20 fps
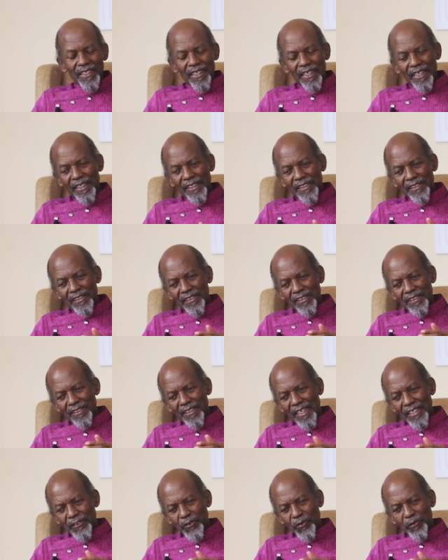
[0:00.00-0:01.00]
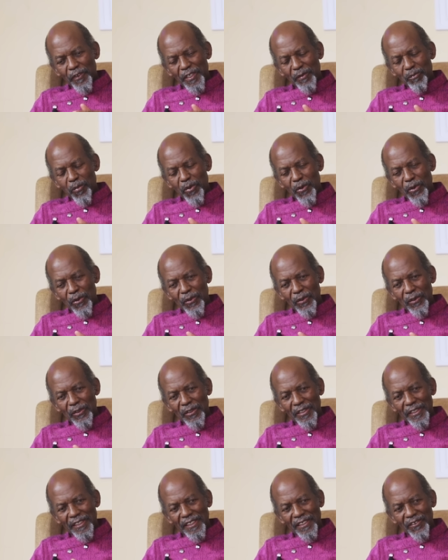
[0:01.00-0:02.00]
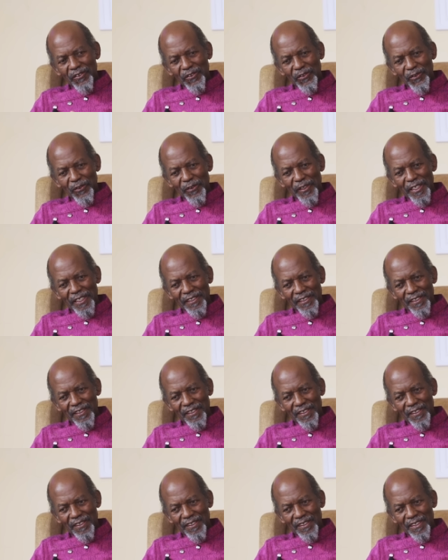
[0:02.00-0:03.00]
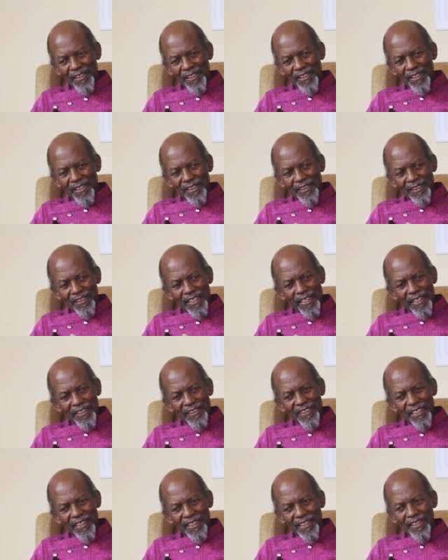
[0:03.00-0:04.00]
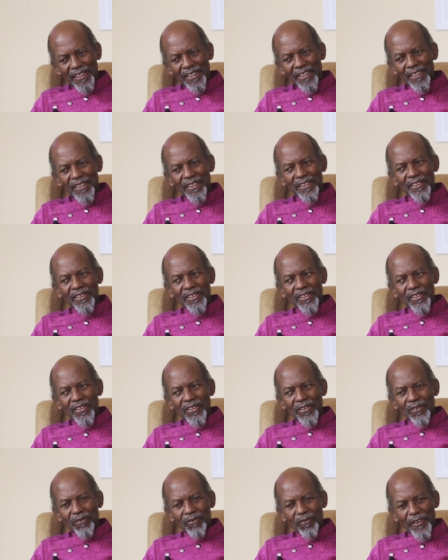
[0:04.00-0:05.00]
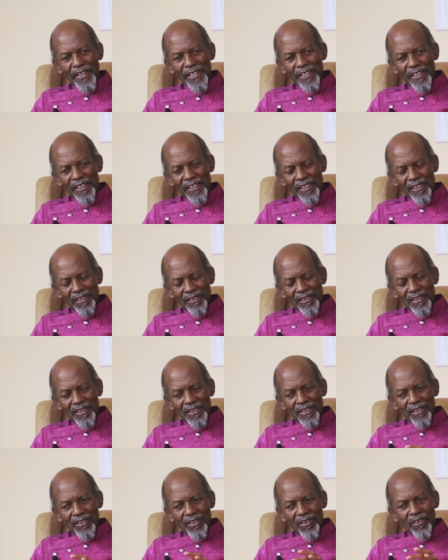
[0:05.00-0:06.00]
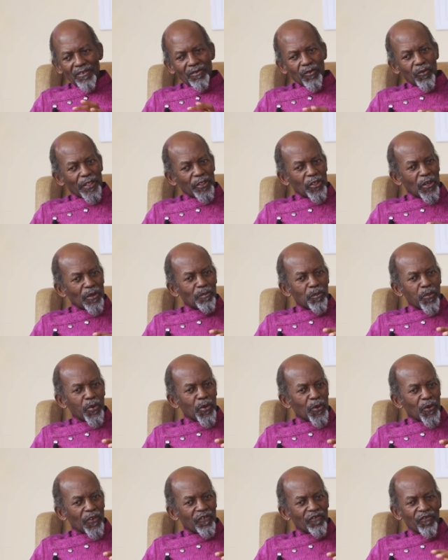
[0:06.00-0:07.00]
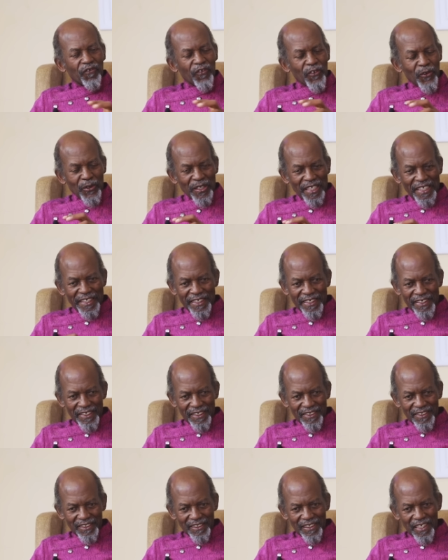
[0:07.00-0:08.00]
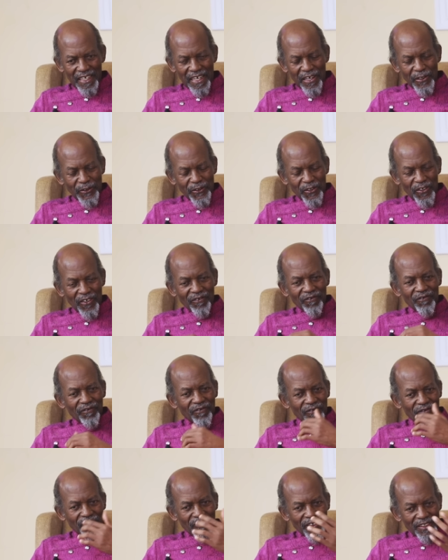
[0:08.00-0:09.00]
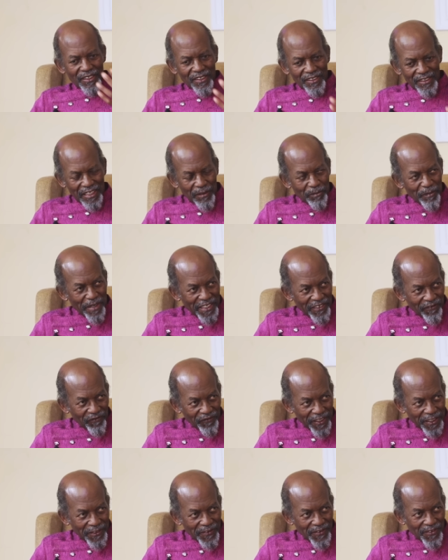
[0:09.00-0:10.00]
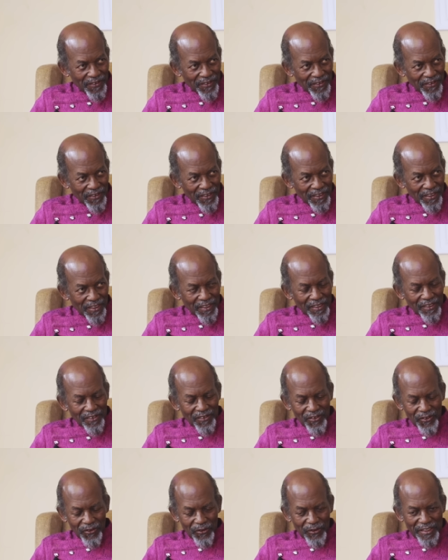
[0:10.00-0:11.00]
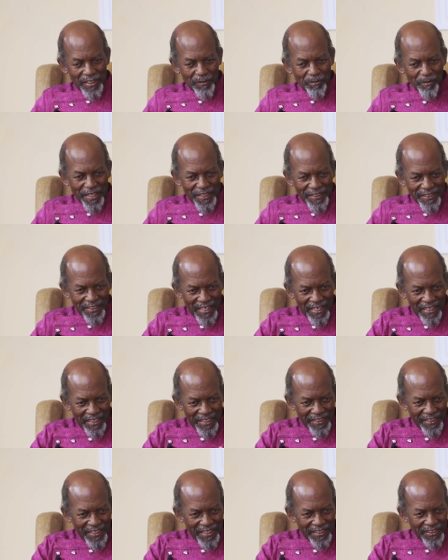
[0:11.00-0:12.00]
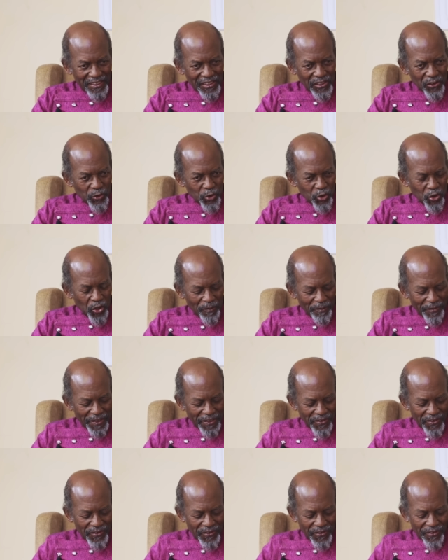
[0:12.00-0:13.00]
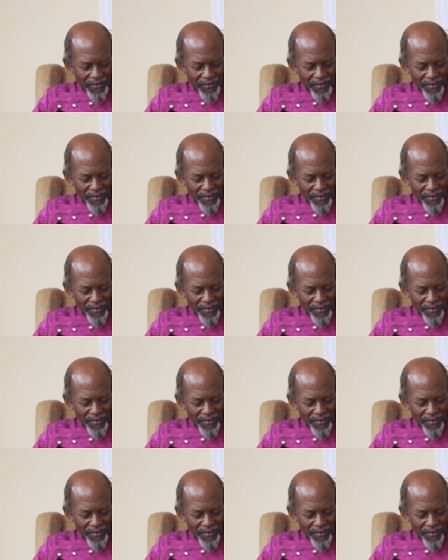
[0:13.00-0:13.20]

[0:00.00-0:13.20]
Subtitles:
And as we pull into it, then we don't pull fully out of the manifest. So the mental energy, some is